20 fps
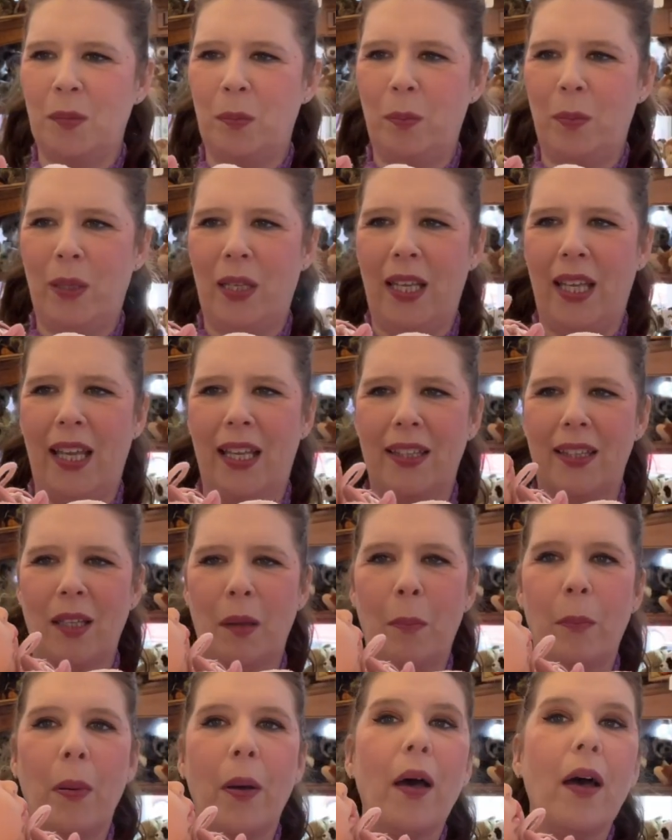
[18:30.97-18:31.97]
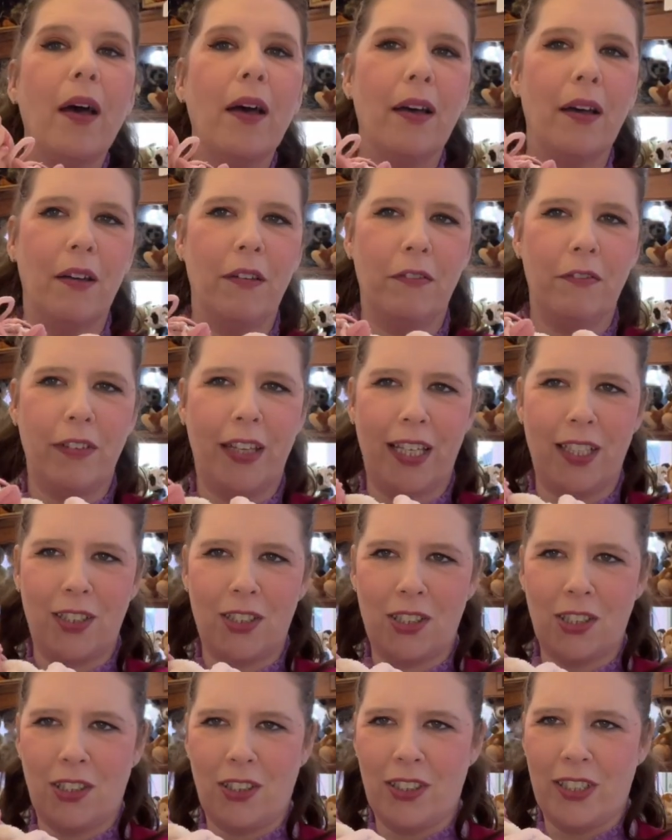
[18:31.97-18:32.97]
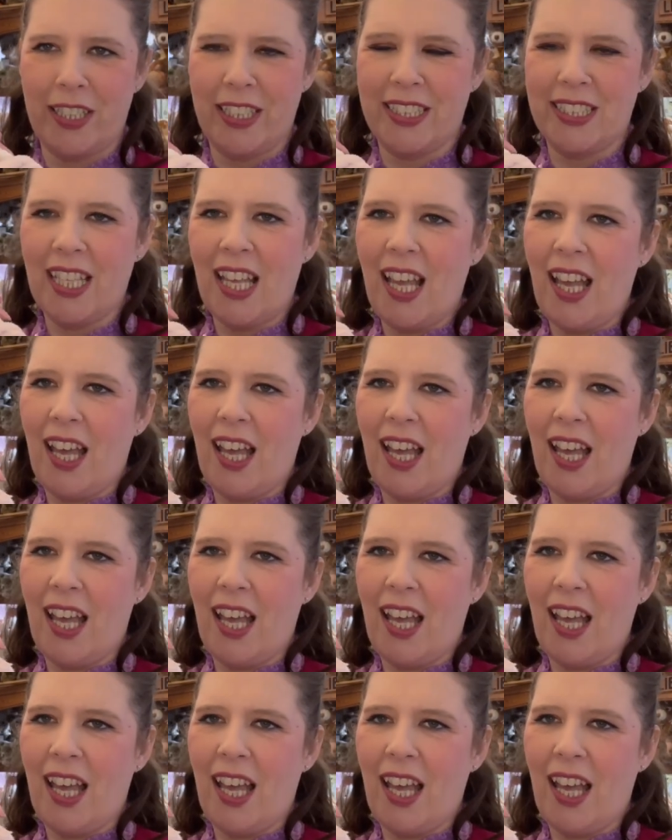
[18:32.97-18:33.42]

to be the perfect choice.